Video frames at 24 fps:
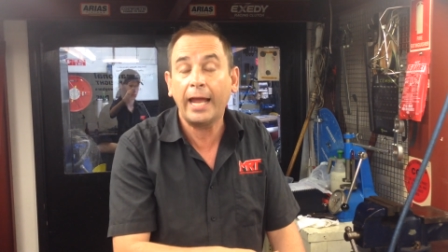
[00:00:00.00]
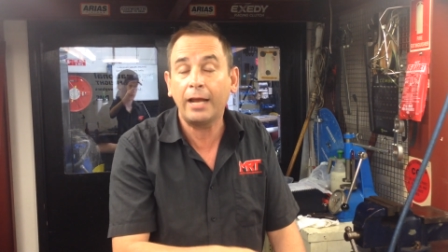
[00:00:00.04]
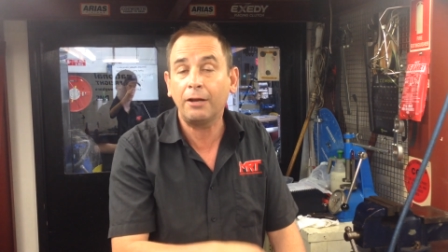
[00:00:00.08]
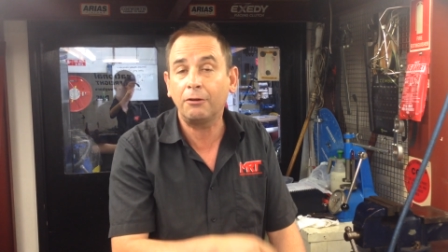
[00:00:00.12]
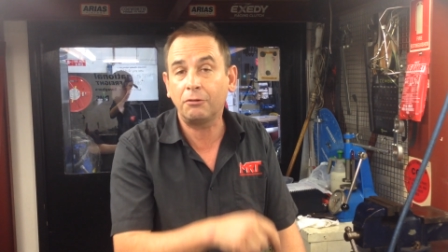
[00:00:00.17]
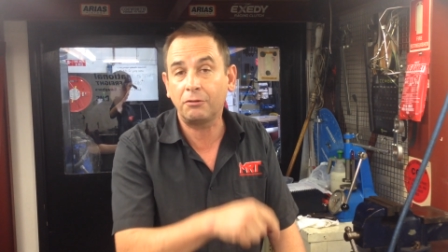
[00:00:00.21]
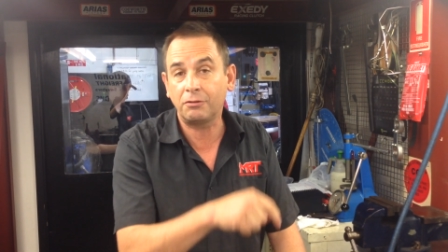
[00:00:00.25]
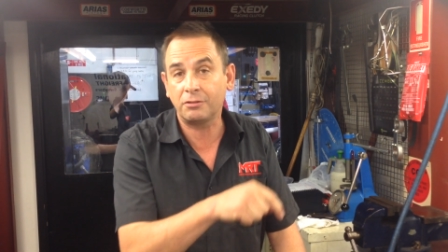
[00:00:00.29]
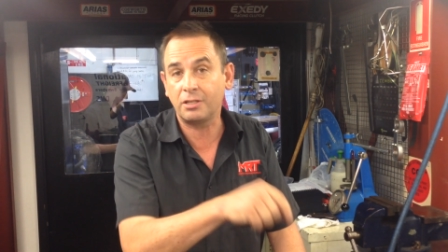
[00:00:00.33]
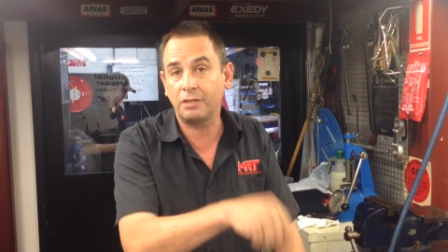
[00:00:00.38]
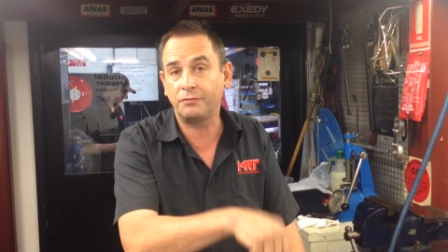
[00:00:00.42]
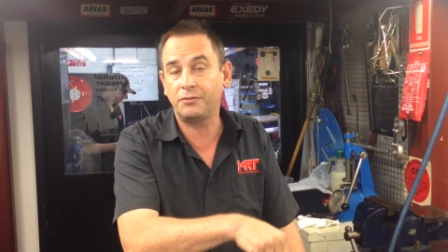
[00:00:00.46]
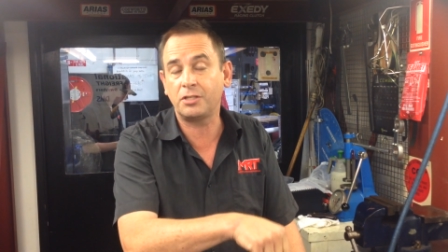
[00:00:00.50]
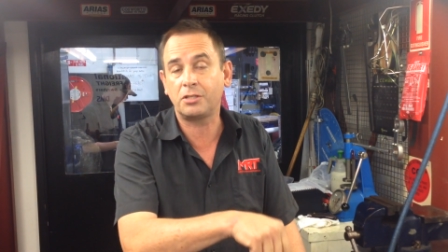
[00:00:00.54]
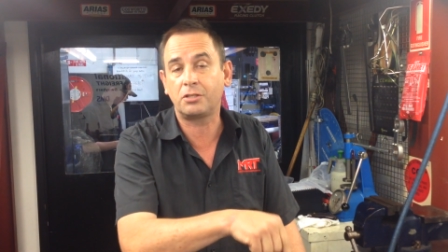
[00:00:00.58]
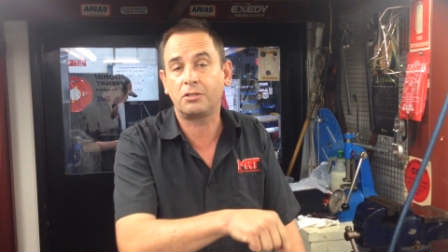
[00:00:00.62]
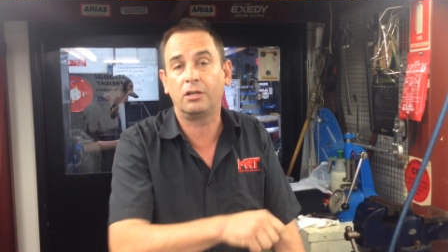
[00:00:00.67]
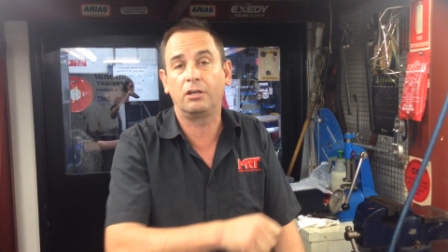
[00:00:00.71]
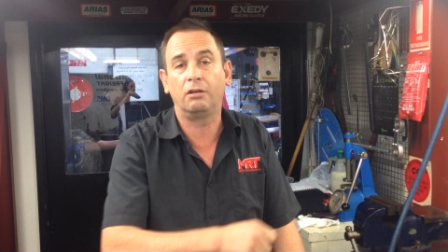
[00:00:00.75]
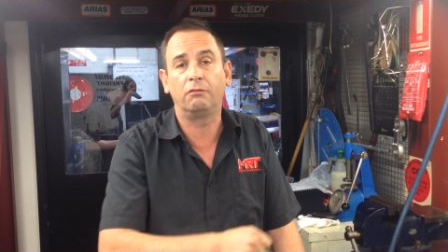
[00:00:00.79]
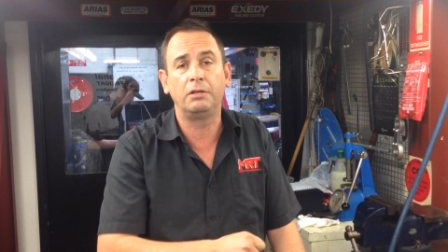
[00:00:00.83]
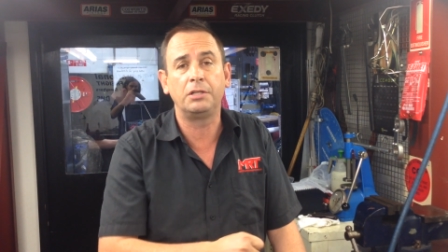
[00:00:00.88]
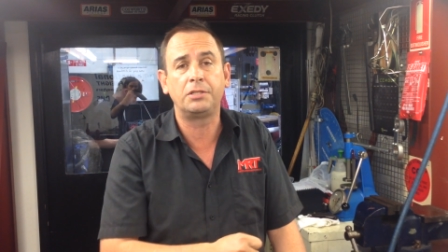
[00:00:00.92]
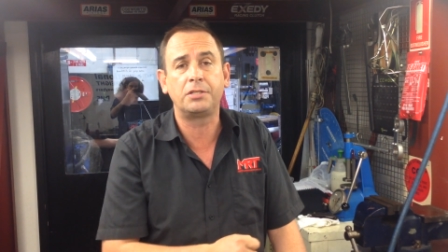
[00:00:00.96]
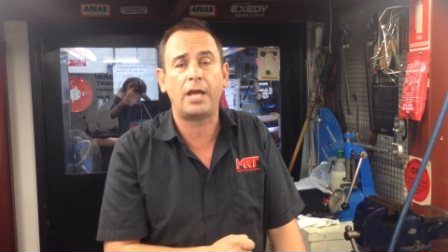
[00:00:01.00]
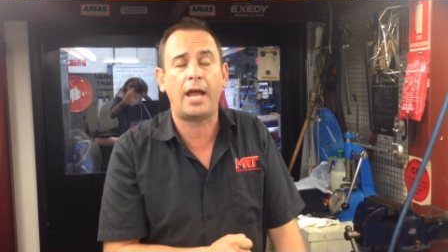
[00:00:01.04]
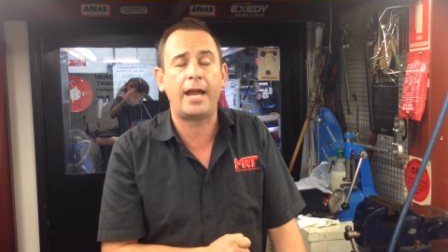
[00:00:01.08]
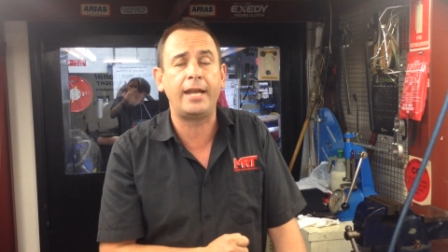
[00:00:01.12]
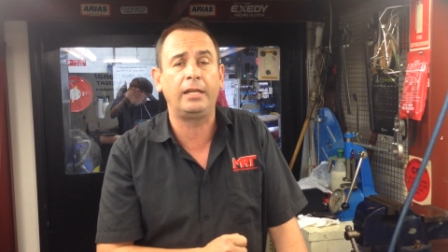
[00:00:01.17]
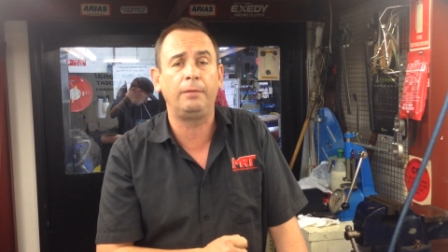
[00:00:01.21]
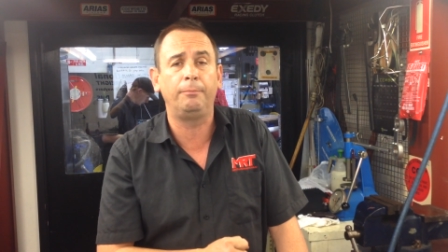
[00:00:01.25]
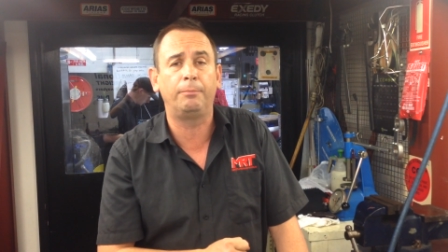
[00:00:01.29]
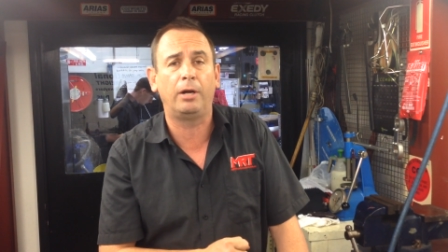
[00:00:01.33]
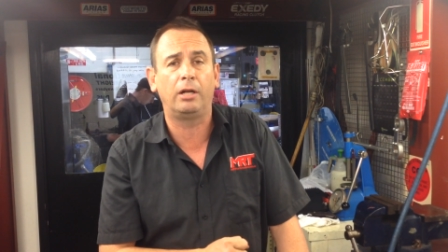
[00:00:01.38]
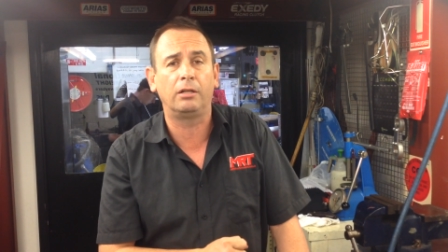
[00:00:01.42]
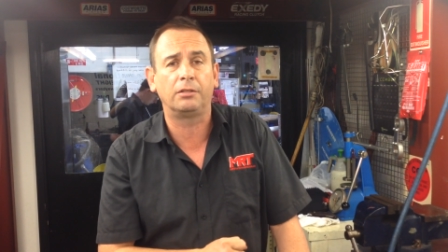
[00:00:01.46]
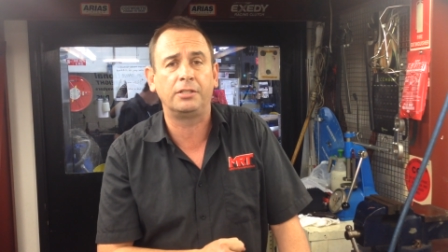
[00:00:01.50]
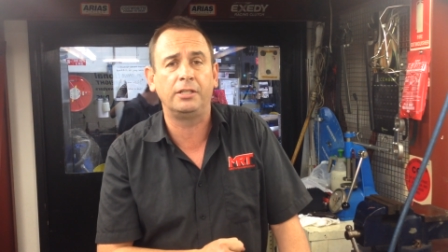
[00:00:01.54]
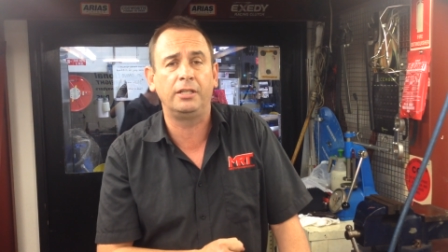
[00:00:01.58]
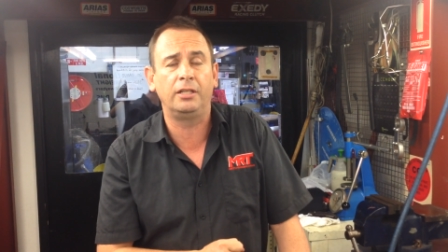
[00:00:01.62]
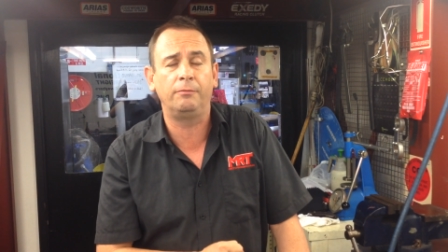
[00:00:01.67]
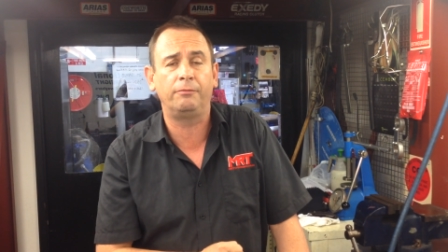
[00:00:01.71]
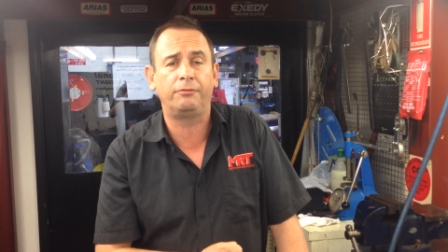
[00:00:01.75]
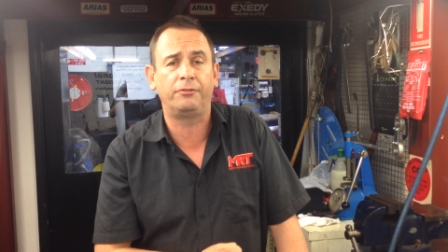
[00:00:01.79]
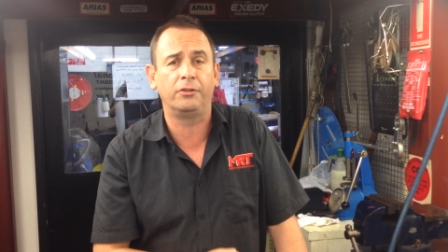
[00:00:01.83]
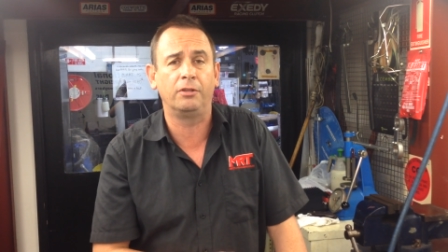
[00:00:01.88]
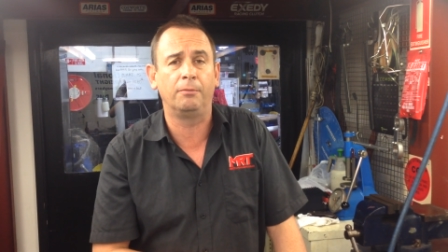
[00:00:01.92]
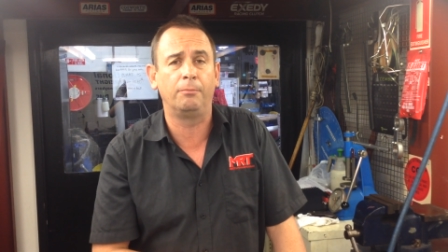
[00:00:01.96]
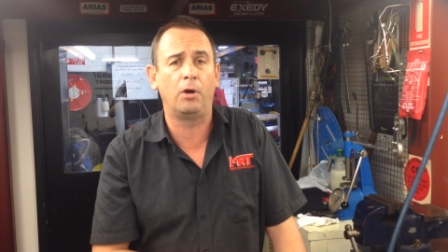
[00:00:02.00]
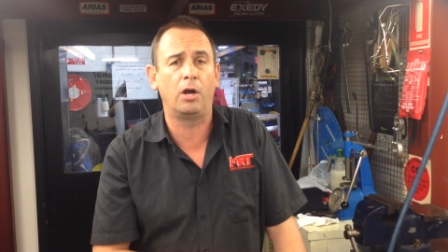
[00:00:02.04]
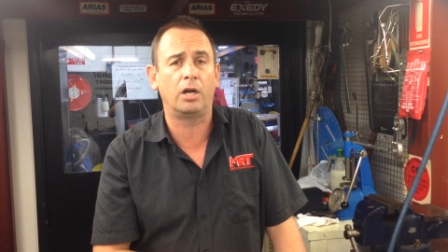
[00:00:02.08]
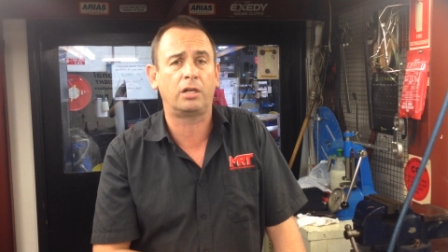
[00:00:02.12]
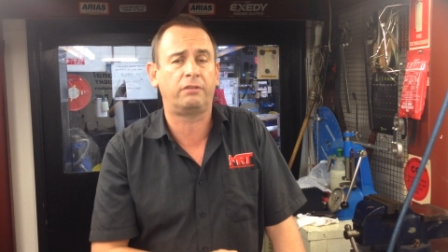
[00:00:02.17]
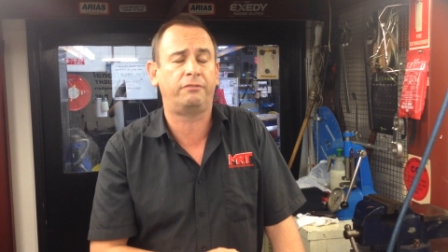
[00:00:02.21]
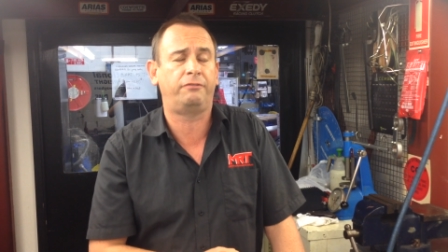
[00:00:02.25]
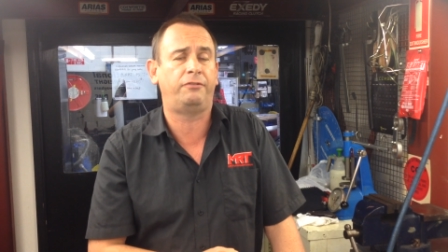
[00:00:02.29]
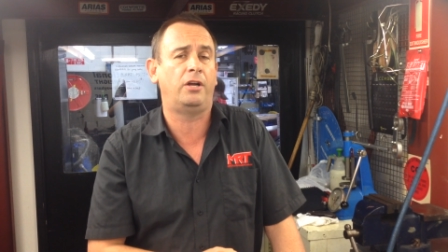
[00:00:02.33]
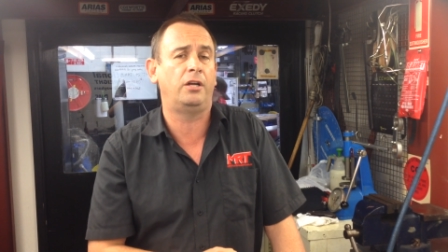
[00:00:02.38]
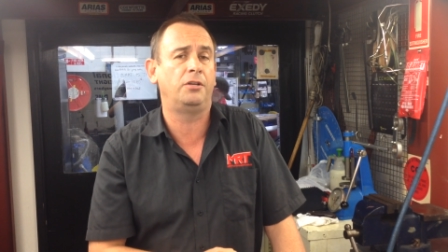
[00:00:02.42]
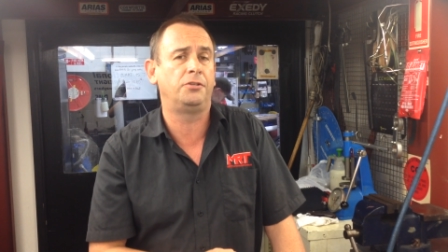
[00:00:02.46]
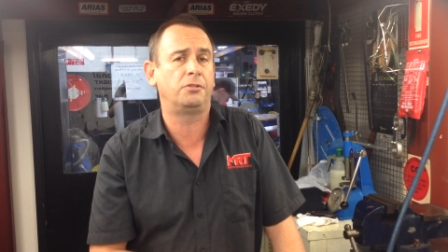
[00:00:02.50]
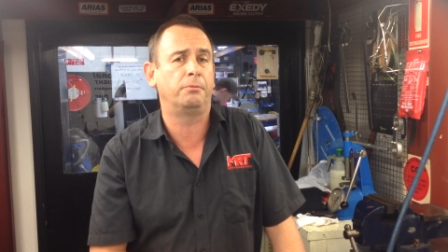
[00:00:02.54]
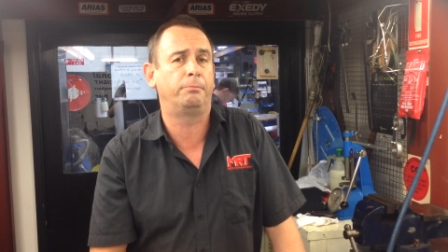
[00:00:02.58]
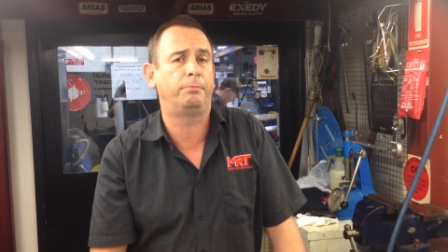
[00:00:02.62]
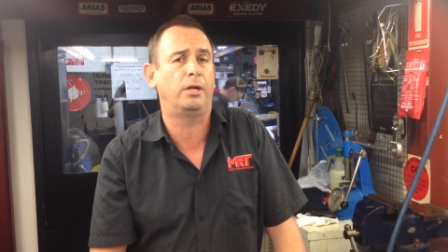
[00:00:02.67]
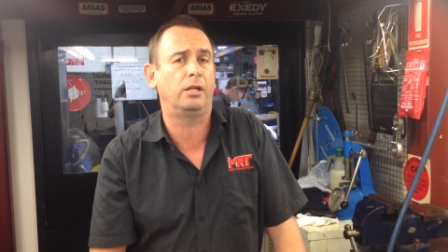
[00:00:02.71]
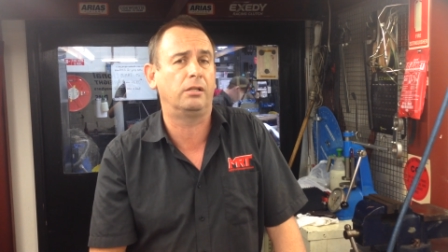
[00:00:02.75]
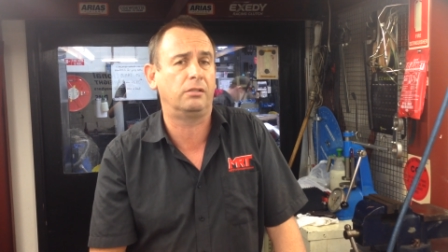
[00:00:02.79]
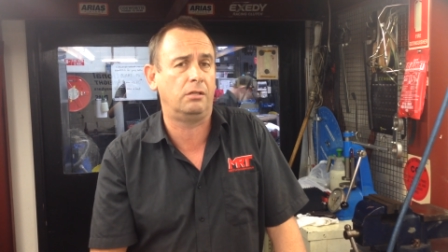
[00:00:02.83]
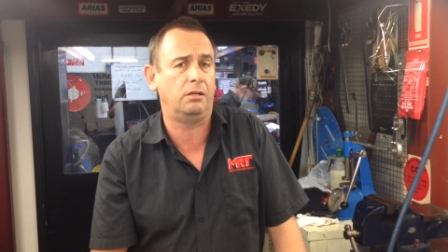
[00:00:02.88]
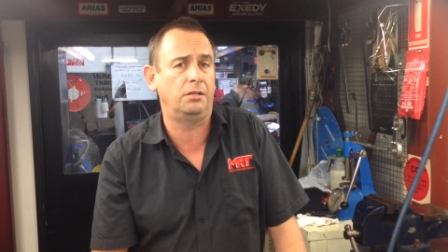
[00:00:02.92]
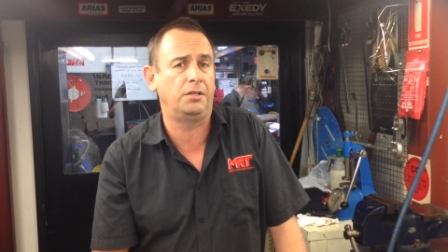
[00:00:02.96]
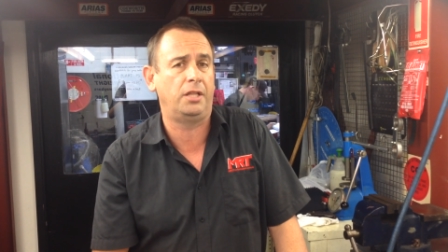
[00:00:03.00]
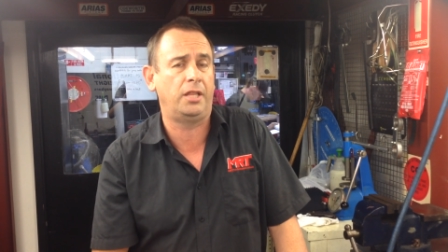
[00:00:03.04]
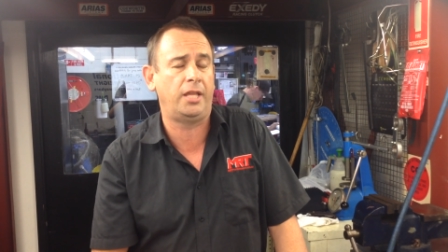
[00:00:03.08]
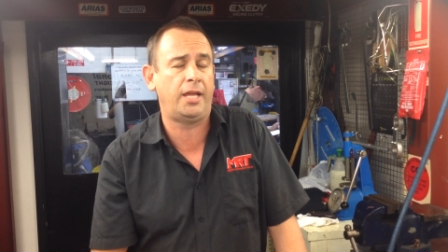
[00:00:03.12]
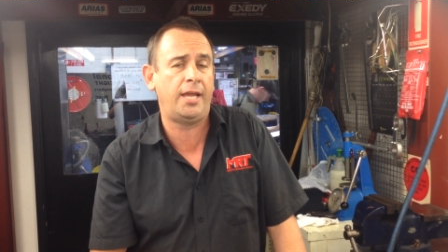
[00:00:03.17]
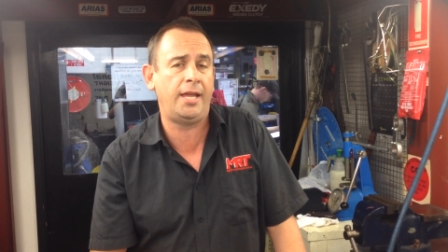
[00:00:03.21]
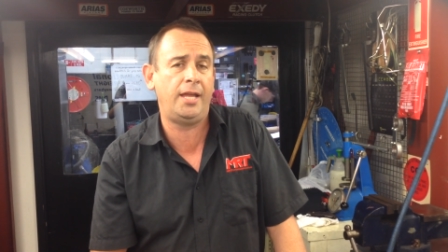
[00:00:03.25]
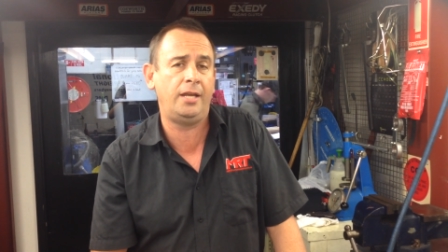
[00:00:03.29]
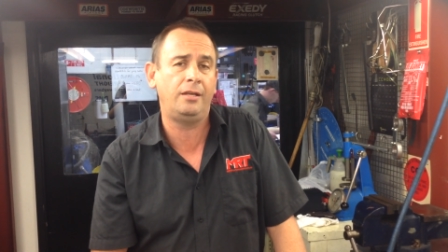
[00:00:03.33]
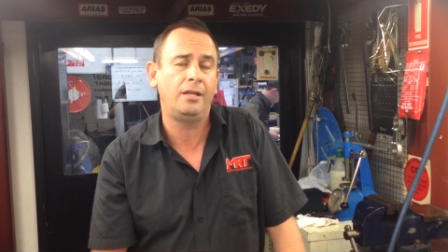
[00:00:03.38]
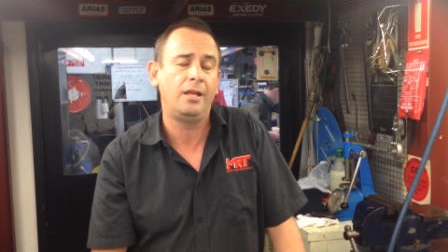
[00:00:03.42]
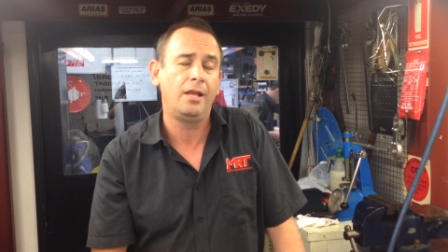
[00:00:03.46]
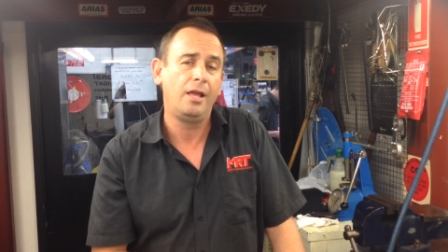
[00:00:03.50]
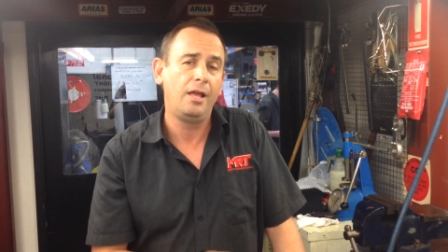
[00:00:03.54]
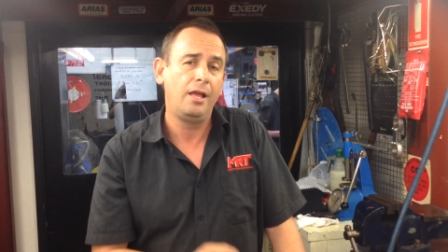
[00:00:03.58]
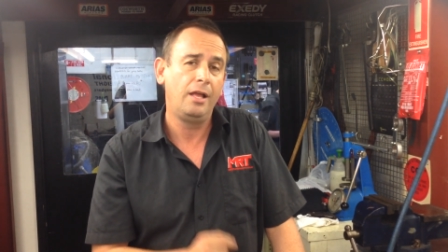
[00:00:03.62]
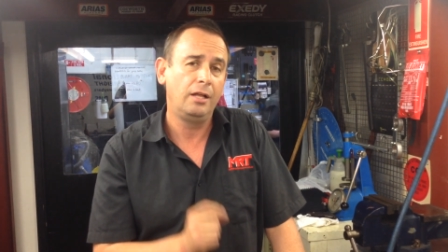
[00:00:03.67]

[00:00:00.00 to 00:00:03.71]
angle because they've just got a retaining bolt in them for the microphone to bolt onto the head.